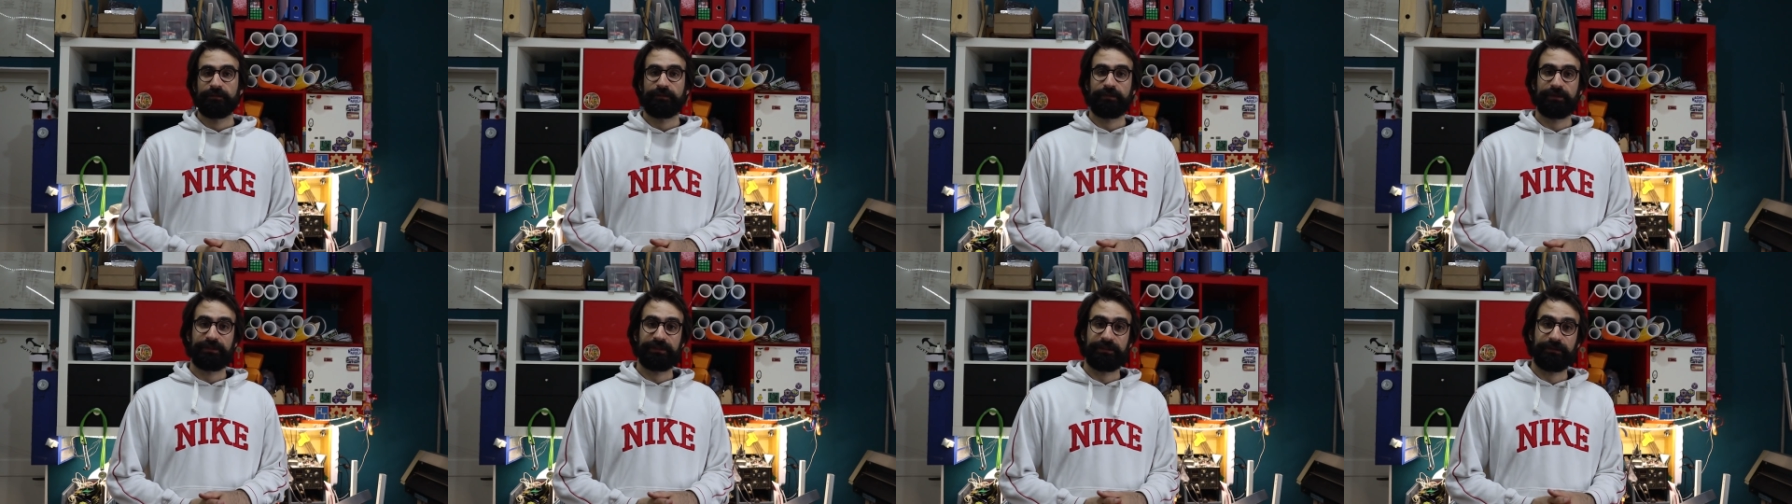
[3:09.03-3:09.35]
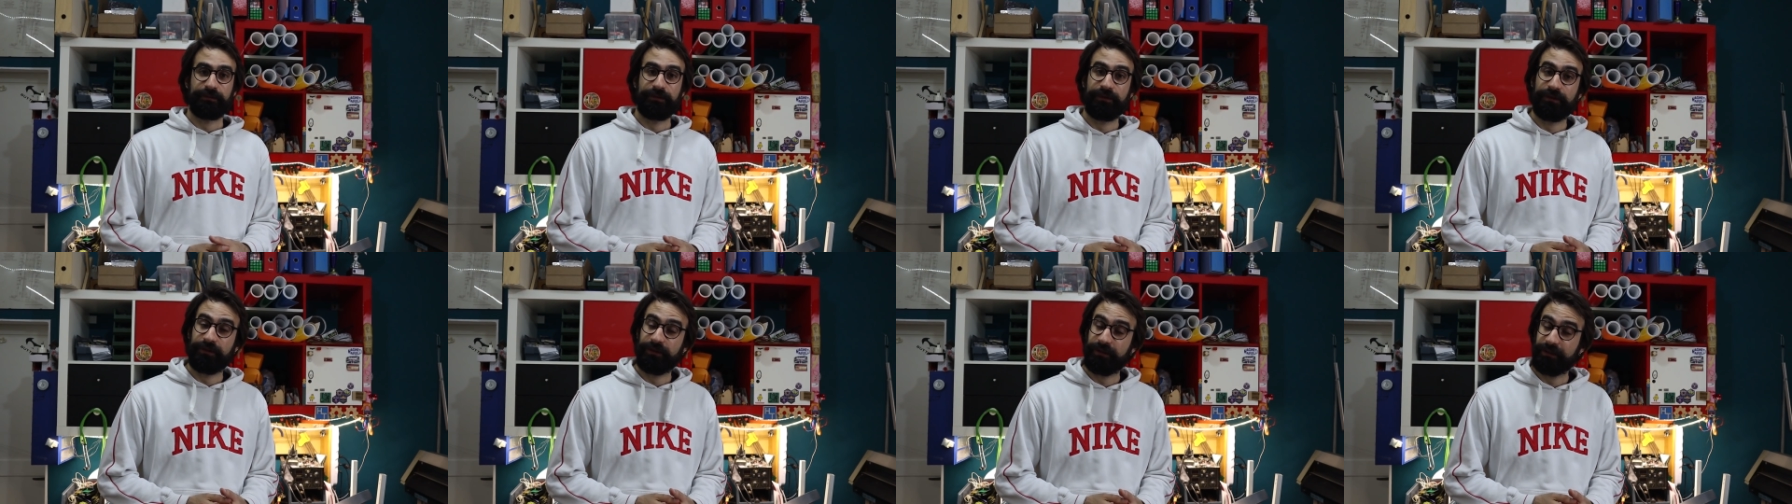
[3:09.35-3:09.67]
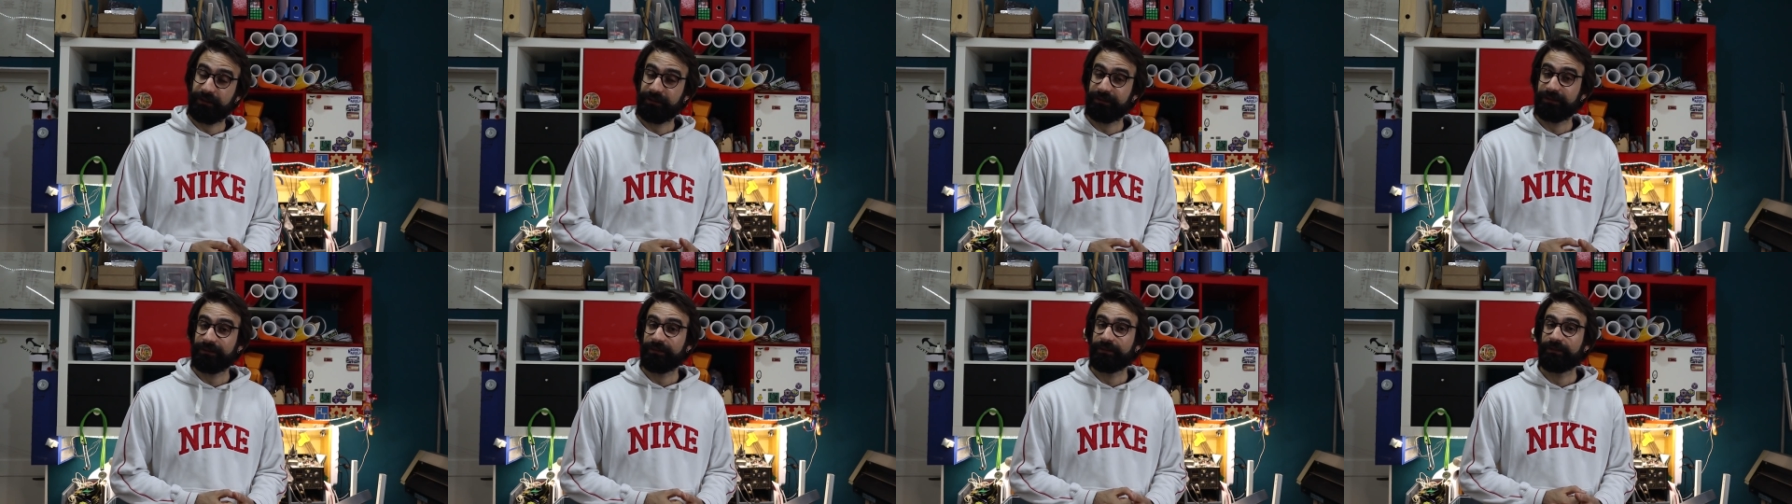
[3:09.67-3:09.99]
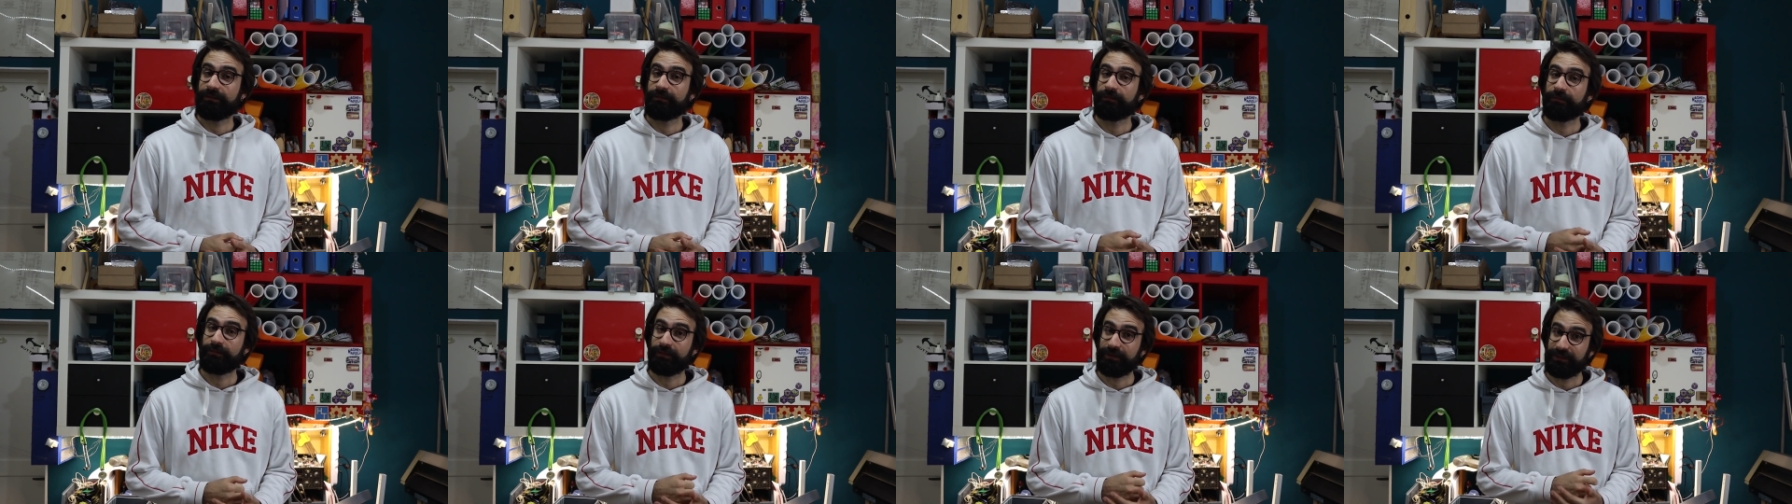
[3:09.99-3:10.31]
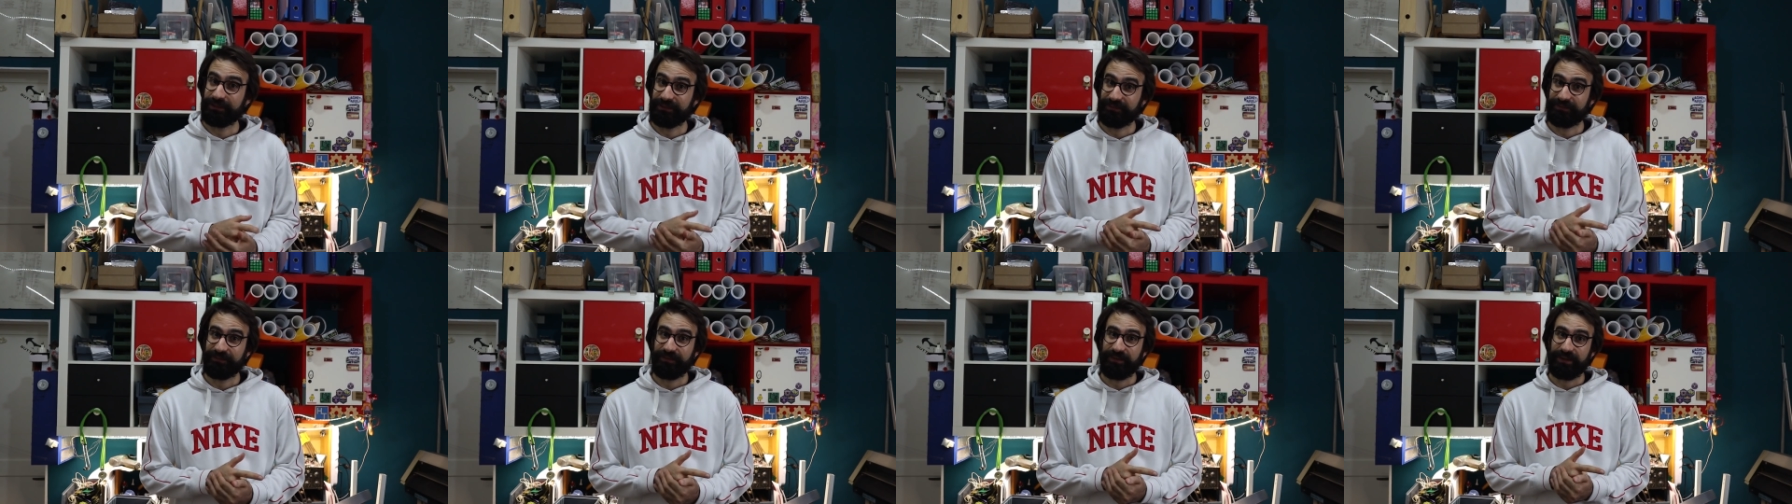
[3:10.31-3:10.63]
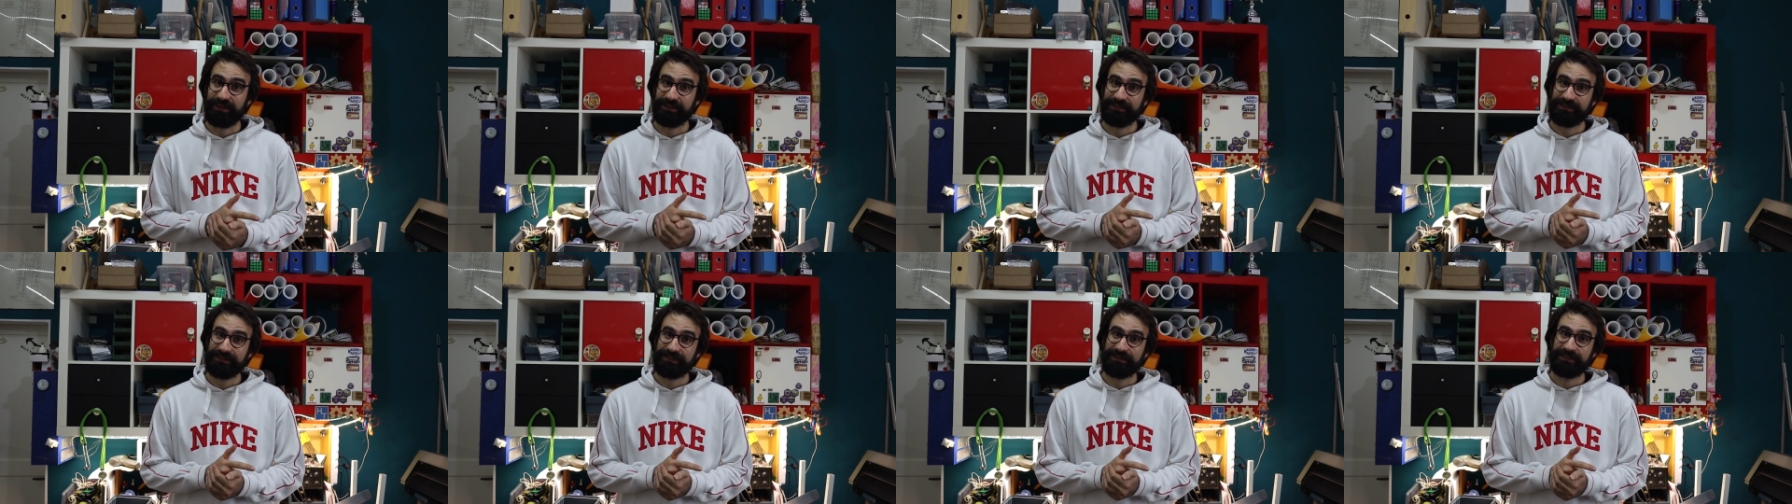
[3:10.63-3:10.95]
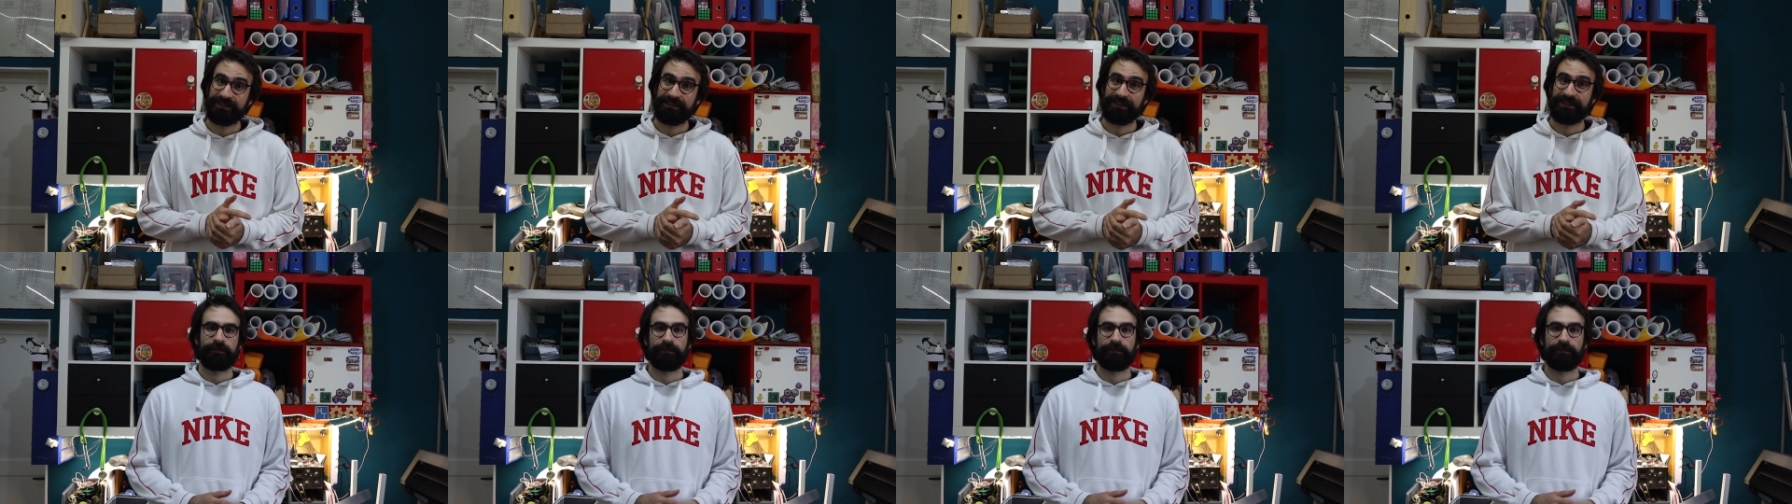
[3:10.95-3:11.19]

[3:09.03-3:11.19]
pretty boring pretty fast,